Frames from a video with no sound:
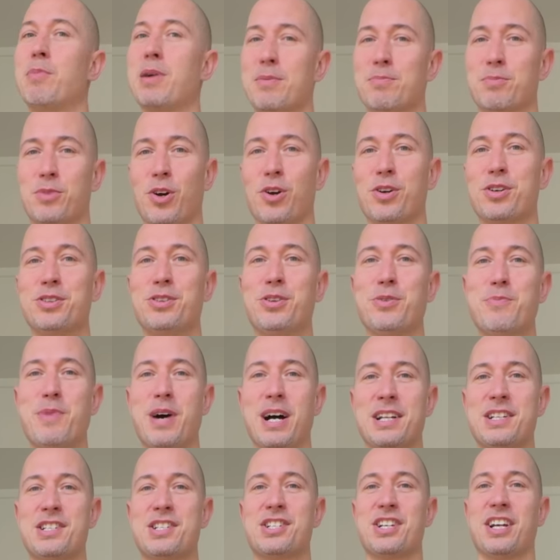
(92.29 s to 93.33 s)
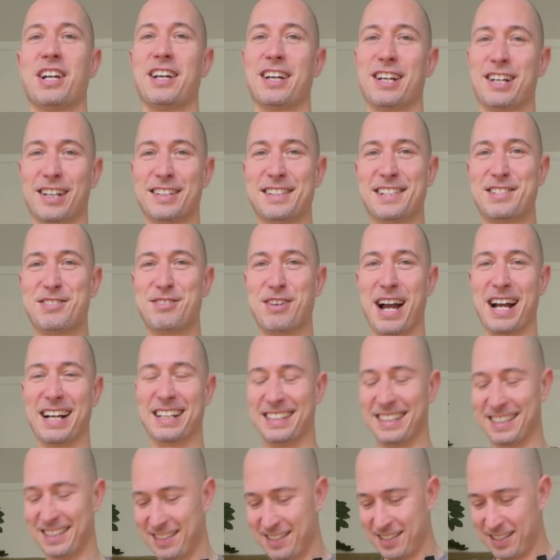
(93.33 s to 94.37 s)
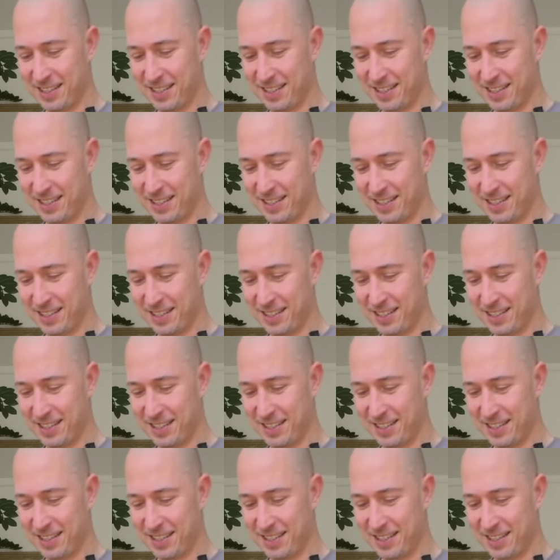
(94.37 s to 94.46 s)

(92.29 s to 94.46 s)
I'm talking too much and I got distracted.